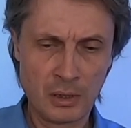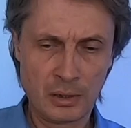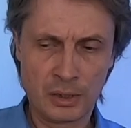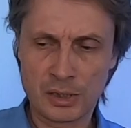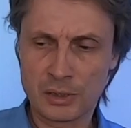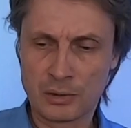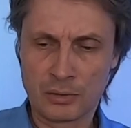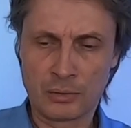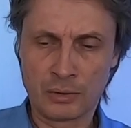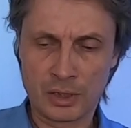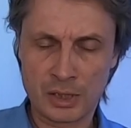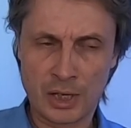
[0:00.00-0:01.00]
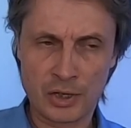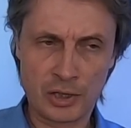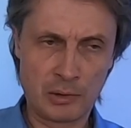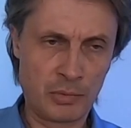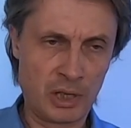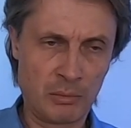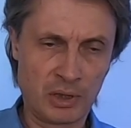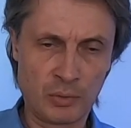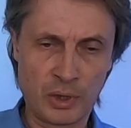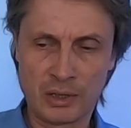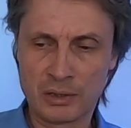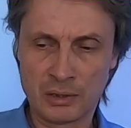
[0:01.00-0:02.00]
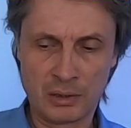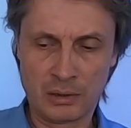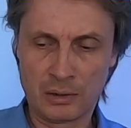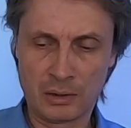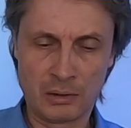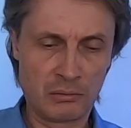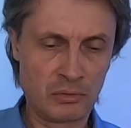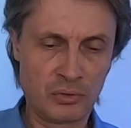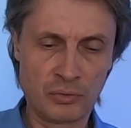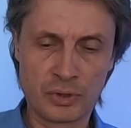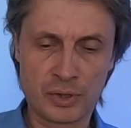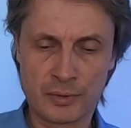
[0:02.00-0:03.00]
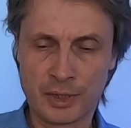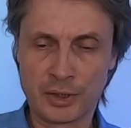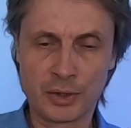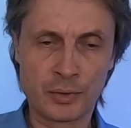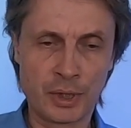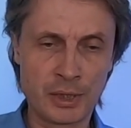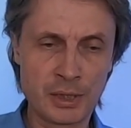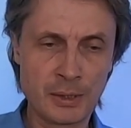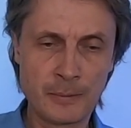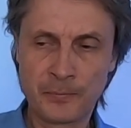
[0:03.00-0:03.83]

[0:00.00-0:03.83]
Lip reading: it's actually maybe 22-3 degrees